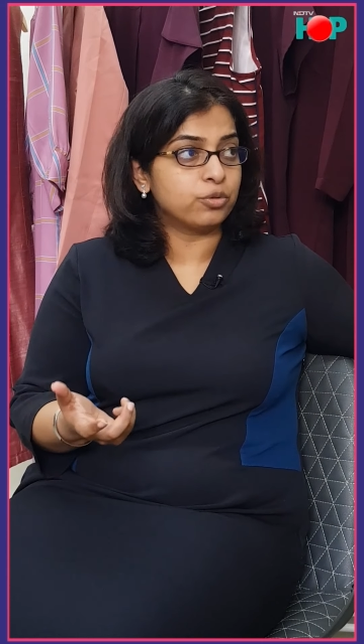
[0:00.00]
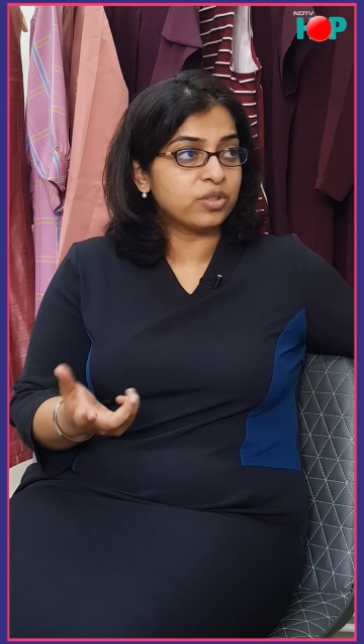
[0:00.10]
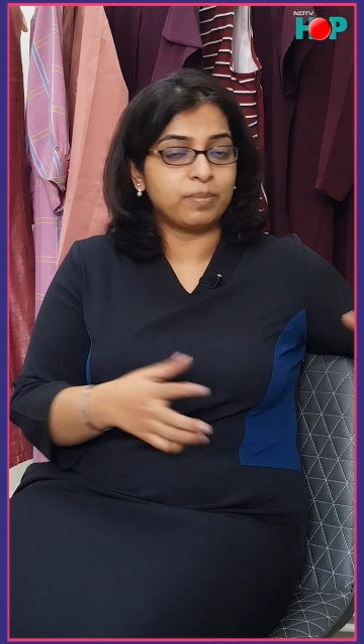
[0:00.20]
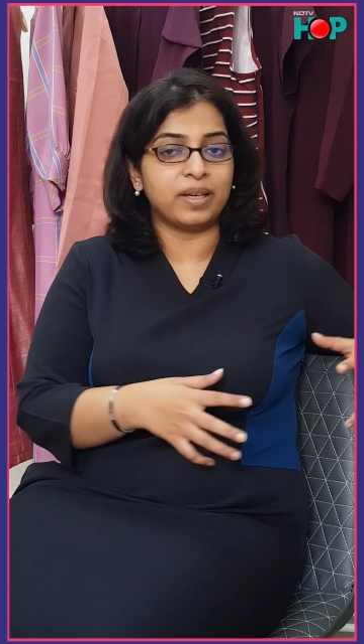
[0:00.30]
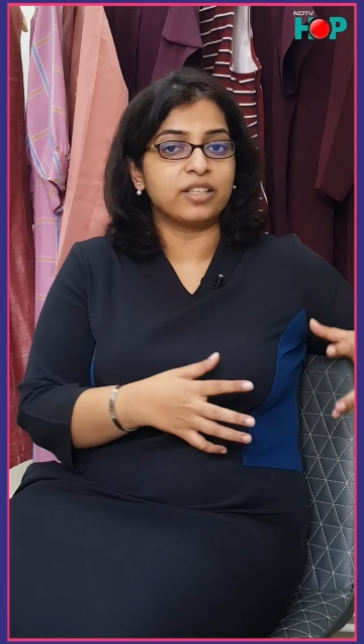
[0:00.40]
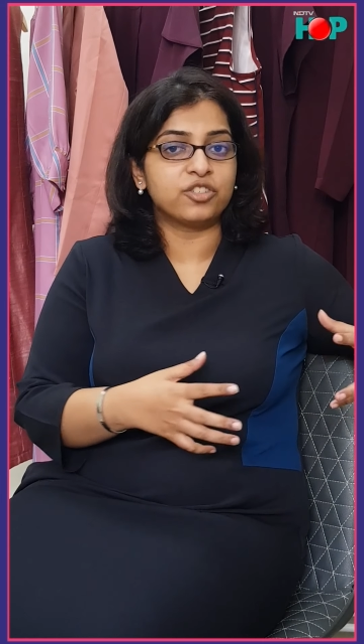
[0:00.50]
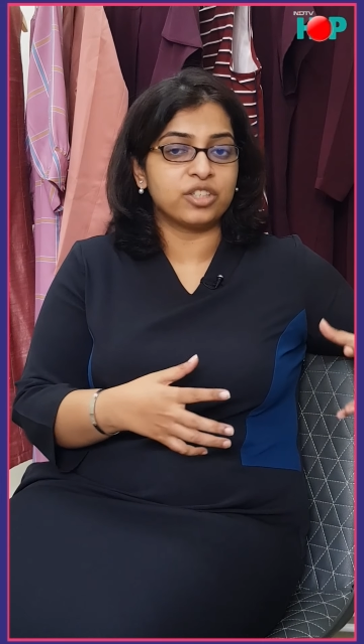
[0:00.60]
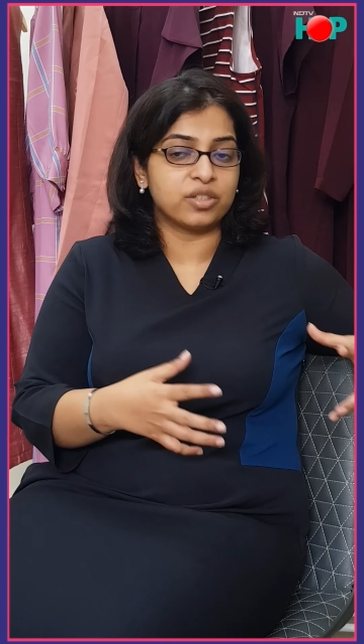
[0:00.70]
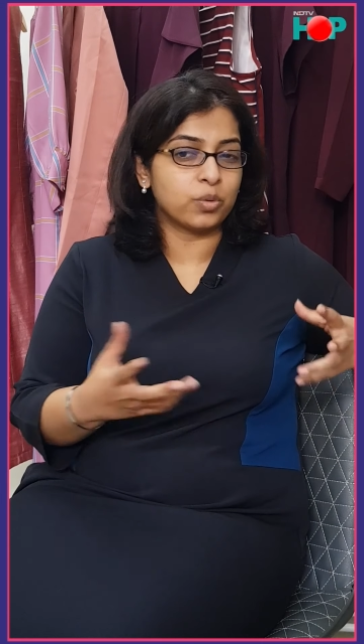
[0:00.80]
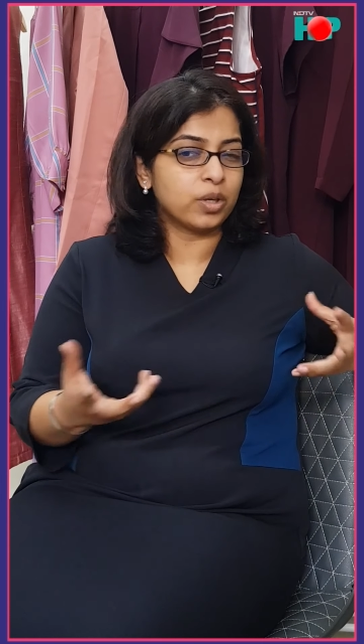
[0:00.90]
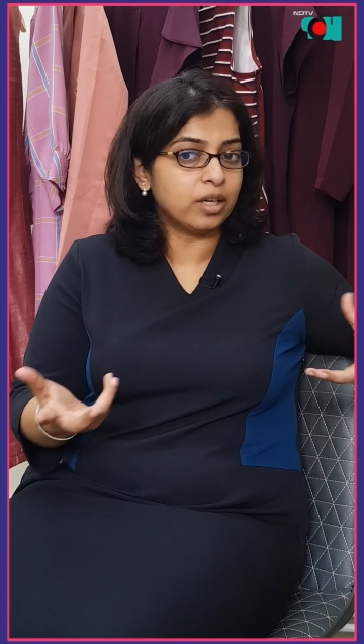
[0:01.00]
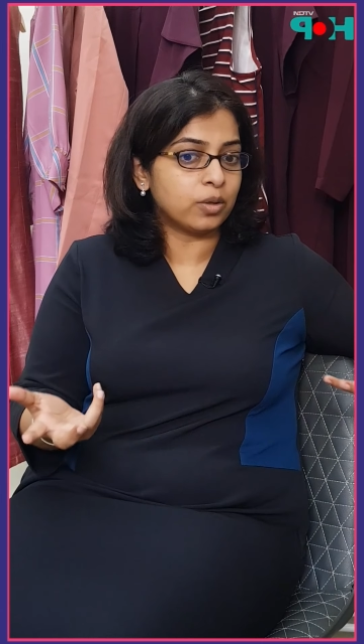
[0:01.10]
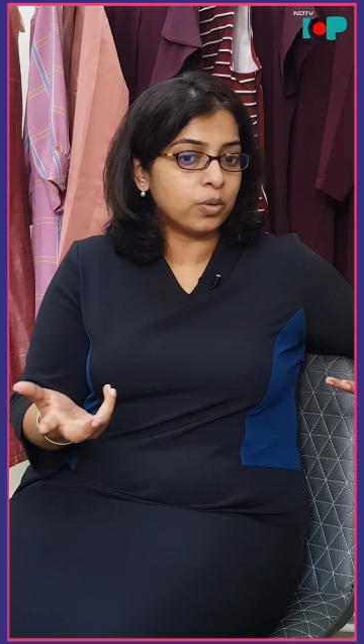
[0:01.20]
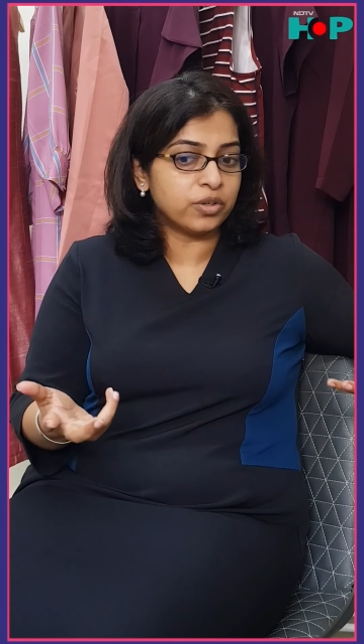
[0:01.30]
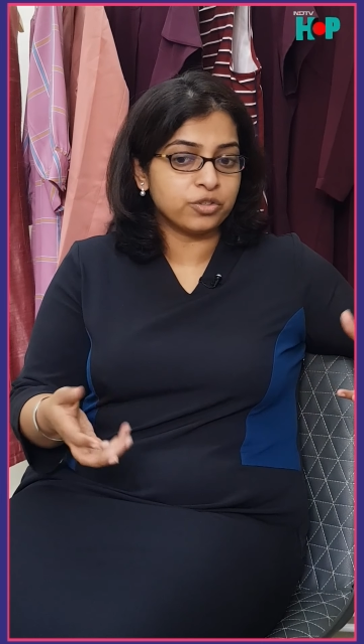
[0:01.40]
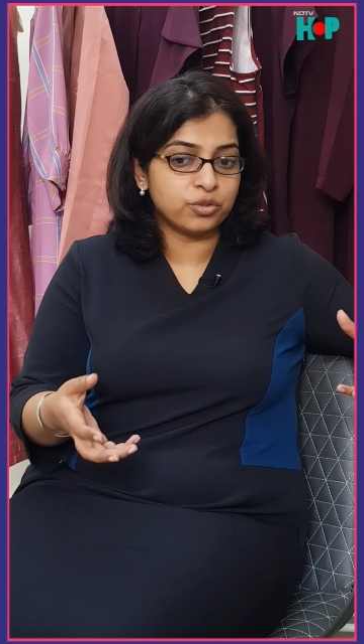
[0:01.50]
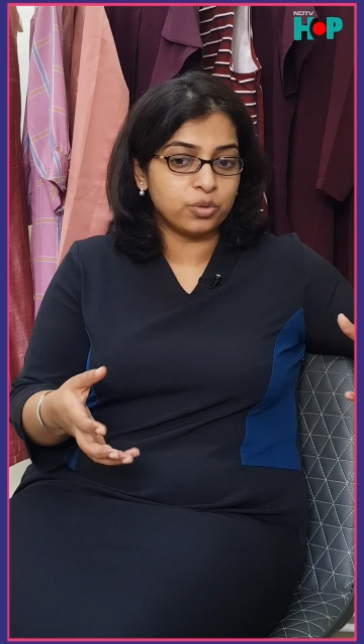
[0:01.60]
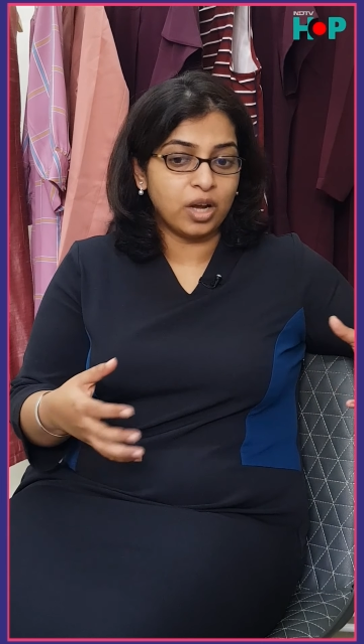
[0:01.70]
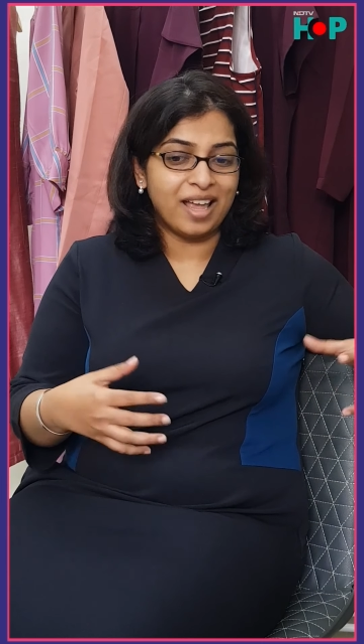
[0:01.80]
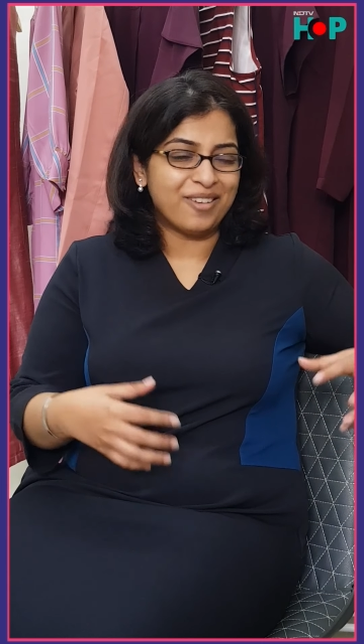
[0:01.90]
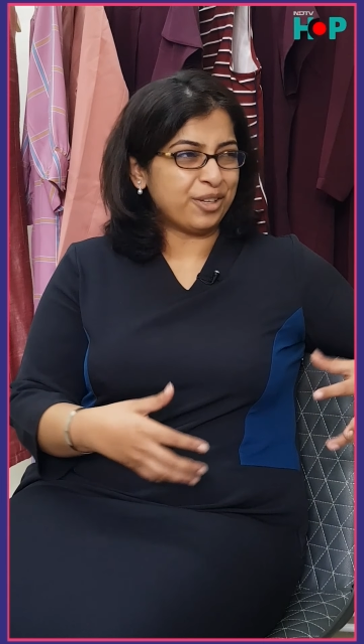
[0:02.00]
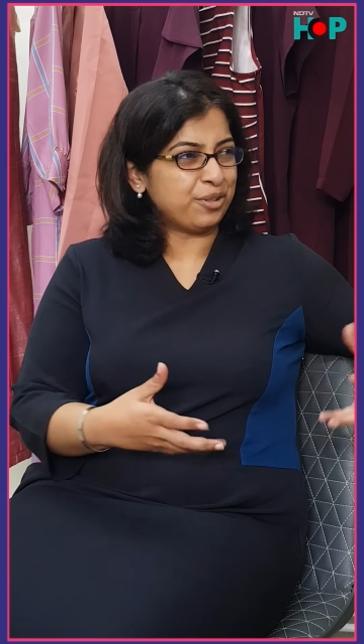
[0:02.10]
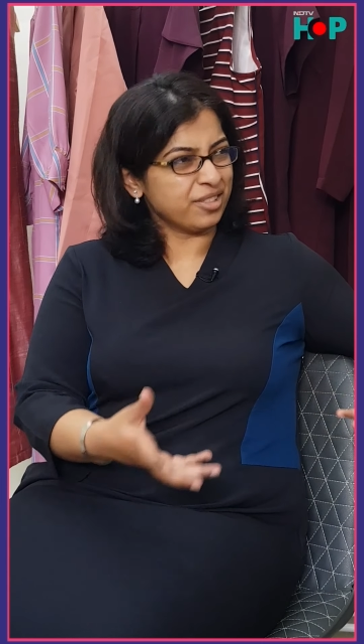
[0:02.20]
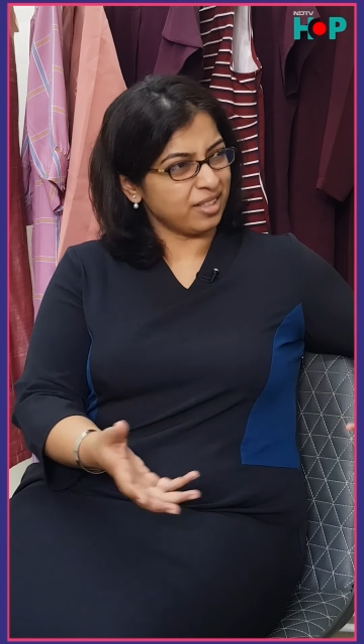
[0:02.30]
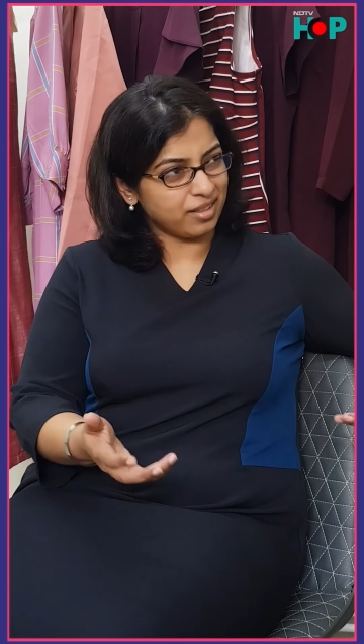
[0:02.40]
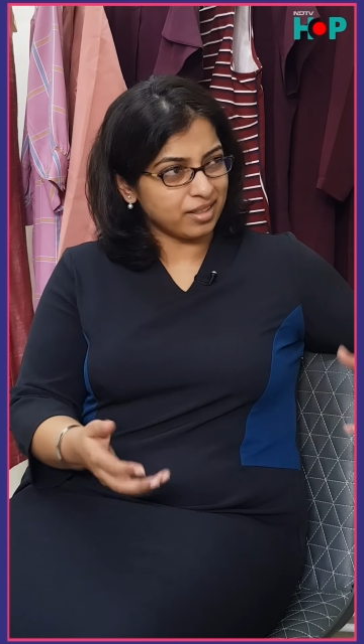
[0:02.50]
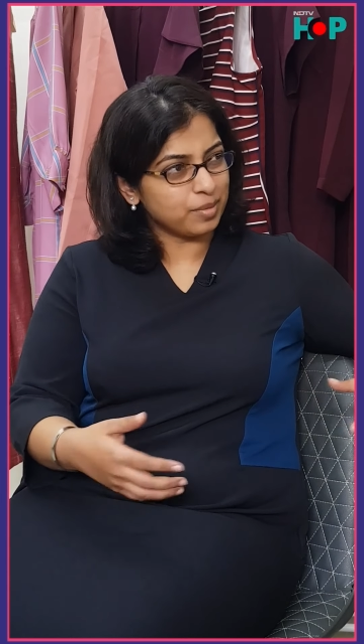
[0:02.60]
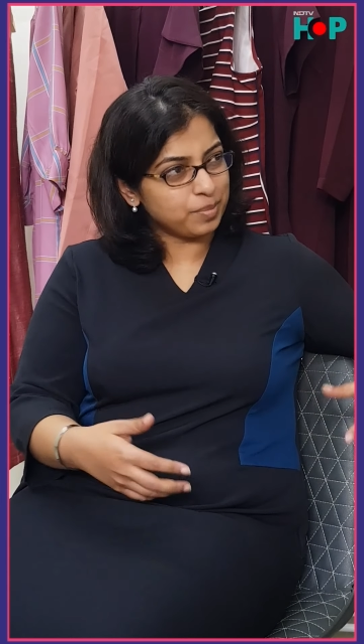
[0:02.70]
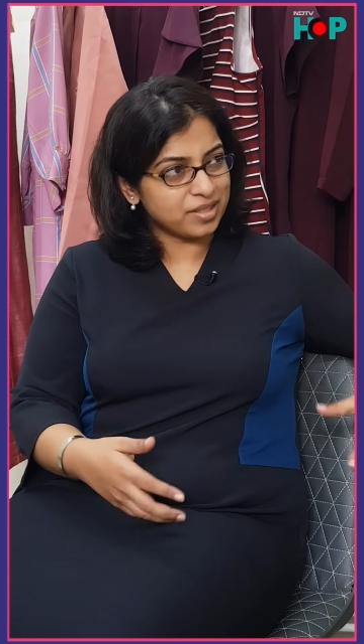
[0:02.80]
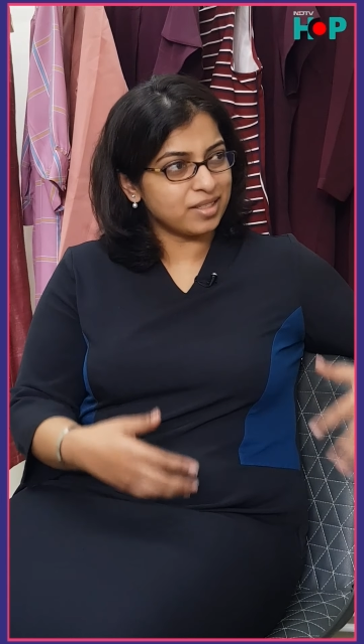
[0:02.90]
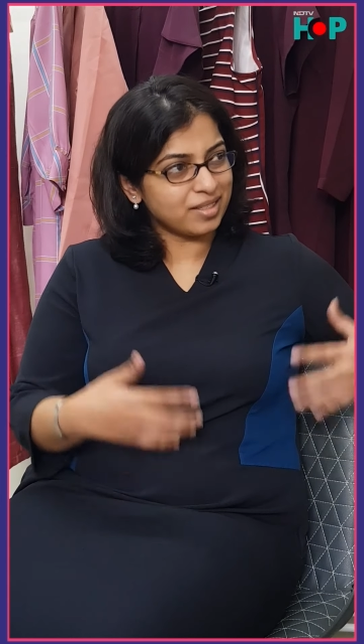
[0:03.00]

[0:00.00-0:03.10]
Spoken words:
Supply chain is only a core issue when you're starting the business,